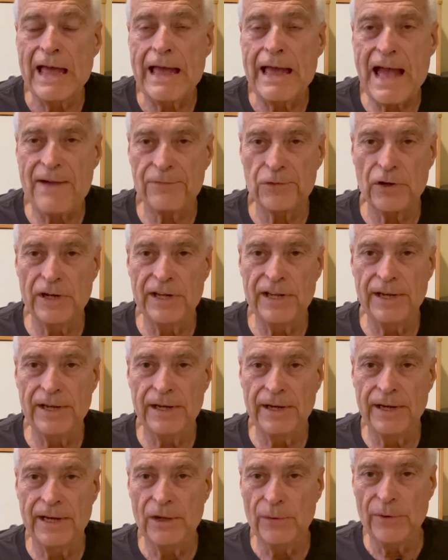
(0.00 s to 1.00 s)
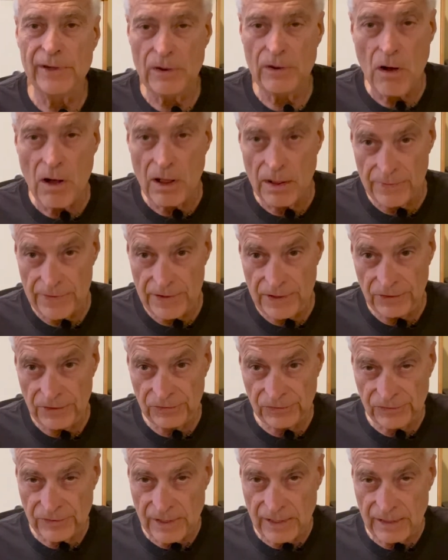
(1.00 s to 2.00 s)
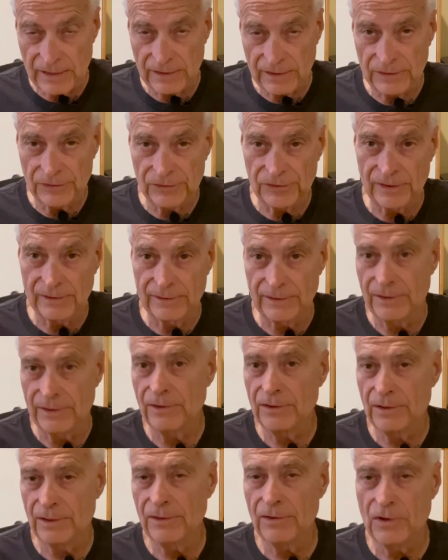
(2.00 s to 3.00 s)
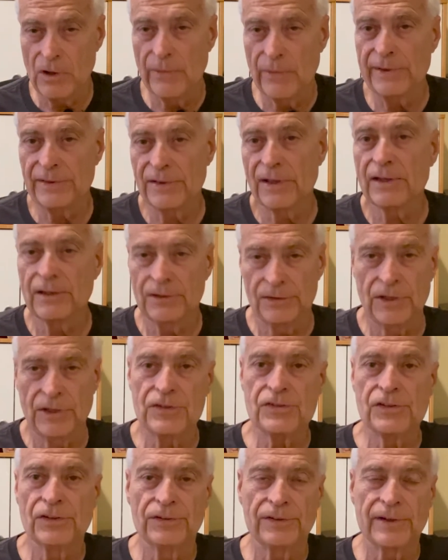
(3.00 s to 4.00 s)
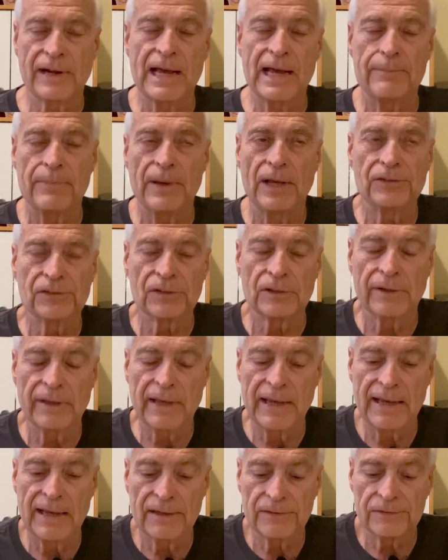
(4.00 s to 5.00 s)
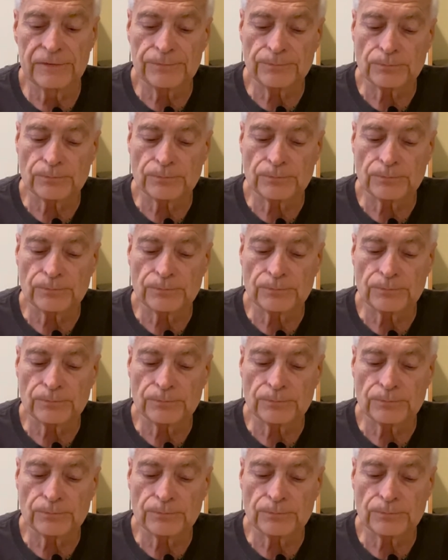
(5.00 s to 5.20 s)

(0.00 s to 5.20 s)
after hearing all these things and knowing the conditions that I basically have,